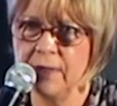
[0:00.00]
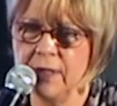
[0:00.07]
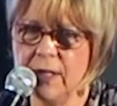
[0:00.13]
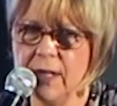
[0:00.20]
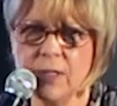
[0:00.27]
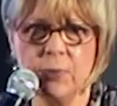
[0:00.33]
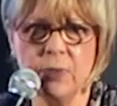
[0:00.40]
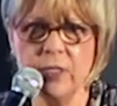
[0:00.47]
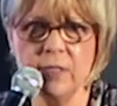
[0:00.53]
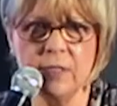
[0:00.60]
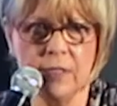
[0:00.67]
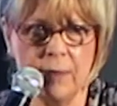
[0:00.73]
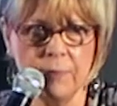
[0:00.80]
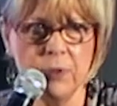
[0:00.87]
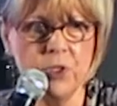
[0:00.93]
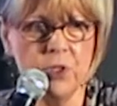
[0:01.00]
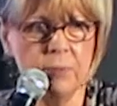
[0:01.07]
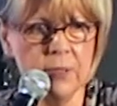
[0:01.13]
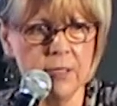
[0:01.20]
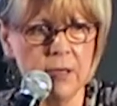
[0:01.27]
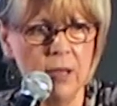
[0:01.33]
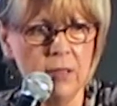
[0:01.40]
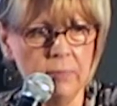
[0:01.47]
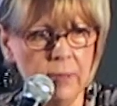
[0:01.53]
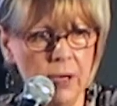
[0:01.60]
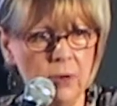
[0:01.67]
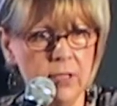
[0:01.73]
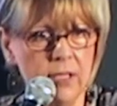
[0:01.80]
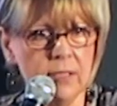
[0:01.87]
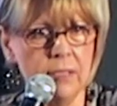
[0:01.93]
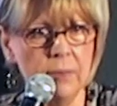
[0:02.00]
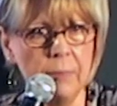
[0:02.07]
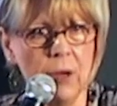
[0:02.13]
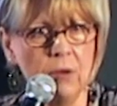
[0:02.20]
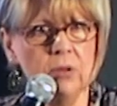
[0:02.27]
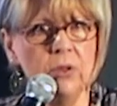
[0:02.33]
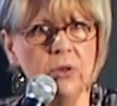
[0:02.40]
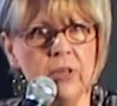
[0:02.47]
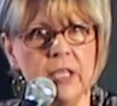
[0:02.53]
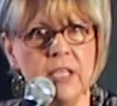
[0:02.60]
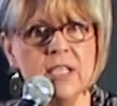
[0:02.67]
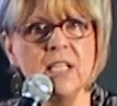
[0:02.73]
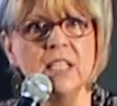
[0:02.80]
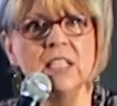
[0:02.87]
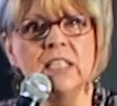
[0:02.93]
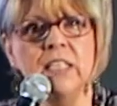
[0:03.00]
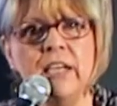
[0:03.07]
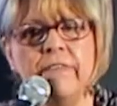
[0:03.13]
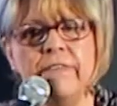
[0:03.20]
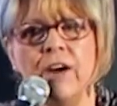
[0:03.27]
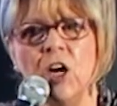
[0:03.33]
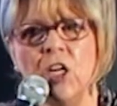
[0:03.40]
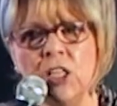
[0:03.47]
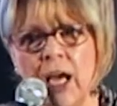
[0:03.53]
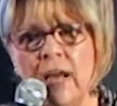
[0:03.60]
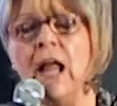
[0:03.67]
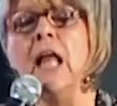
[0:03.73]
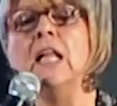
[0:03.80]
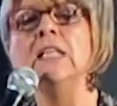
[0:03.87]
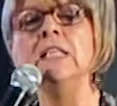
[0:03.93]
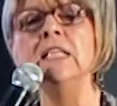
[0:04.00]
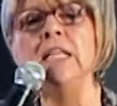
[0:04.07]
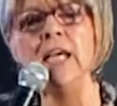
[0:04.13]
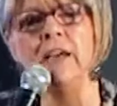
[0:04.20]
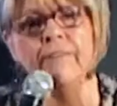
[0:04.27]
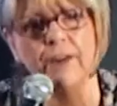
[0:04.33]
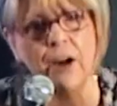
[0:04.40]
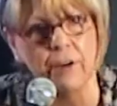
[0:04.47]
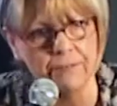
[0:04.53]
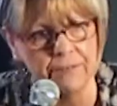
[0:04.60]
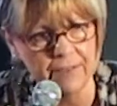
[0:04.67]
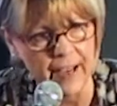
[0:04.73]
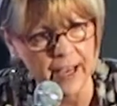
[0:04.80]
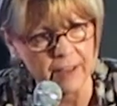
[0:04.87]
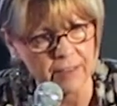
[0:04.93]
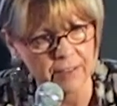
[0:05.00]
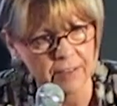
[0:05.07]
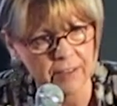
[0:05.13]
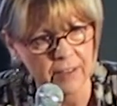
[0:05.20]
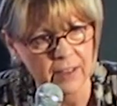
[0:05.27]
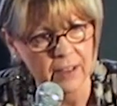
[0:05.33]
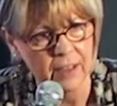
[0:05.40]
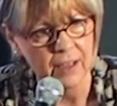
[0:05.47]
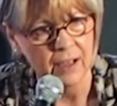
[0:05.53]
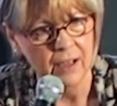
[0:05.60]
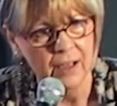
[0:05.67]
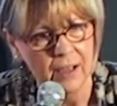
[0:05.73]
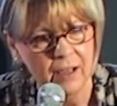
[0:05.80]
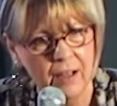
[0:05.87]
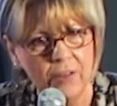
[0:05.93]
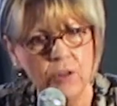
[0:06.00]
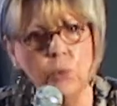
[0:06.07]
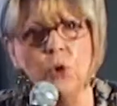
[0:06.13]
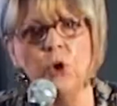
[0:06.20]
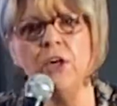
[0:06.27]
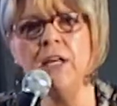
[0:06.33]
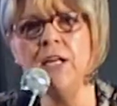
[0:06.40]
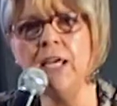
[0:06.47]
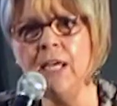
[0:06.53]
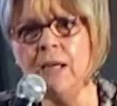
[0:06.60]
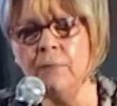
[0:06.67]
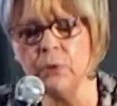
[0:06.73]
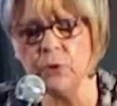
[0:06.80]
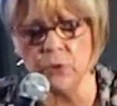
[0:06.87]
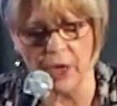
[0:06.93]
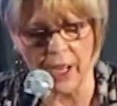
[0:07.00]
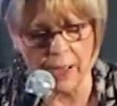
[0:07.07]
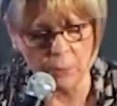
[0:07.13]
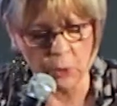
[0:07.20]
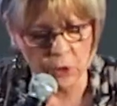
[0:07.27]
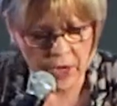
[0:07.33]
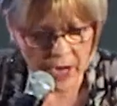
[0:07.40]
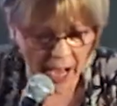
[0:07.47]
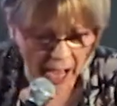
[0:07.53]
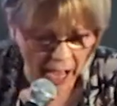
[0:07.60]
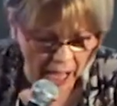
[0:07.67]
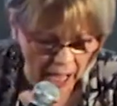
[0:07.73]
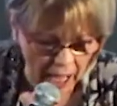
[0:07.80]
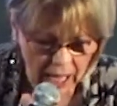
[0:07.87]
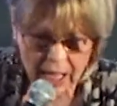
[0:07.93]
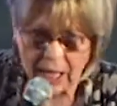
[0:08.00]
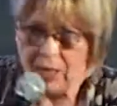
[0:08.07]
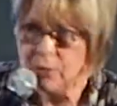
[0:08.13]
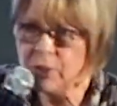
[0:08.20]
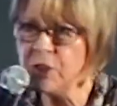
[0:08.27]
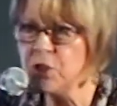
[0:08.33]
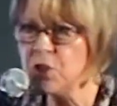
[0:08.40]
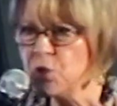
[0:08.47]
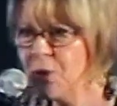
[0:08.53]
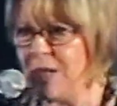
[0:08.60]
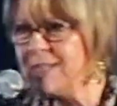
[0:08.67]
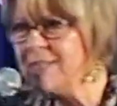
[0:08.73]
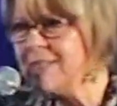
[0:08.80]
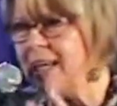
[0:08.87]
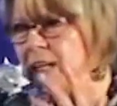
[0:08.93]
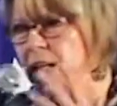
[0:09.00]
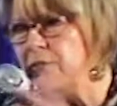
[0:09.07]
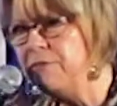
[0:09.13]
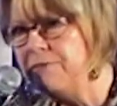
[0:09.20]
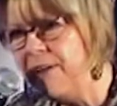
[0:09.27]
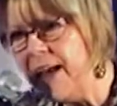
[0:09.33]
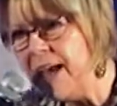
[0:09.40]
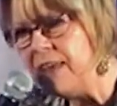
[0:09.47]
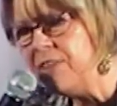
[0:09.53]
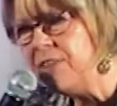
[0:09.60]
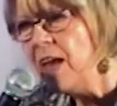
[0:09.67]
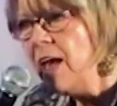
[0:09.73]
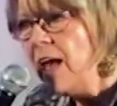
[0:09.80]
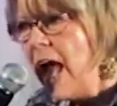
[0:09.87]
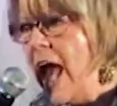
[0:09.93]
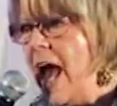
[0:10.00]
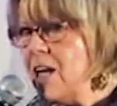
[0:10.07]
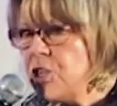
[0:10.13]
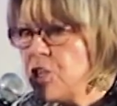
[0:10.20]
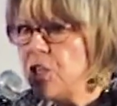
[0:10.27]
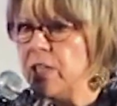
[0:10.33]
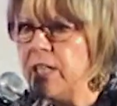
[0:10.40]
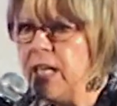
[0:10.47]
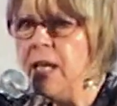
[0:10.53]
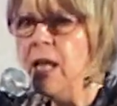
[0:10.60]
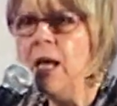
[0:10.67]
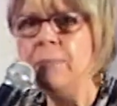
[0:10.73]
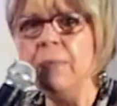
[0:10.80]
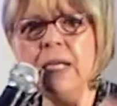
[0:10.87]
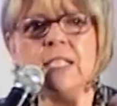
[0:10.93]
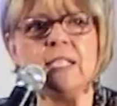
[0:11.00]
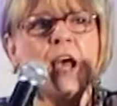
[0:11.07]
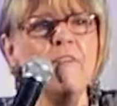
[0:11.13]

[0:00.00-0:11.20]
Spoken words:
That's what discipleship is all about. It's about learning to live our life, live our faith. The word in Hebrew, emunah, which is translated faith, actually means